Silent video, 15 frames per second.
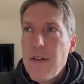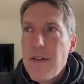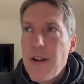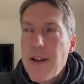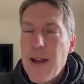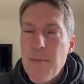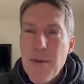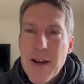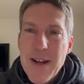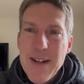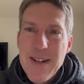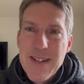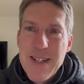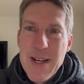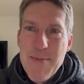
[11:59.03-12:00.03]
and get back in
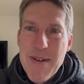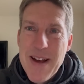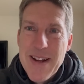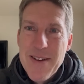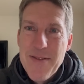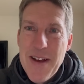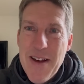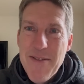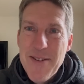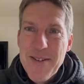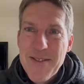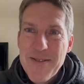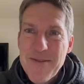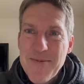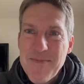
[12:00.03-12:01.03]
the team ahead of heaven,
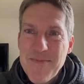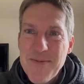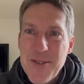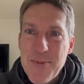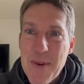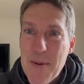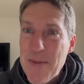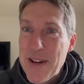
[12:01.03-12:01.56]
which might be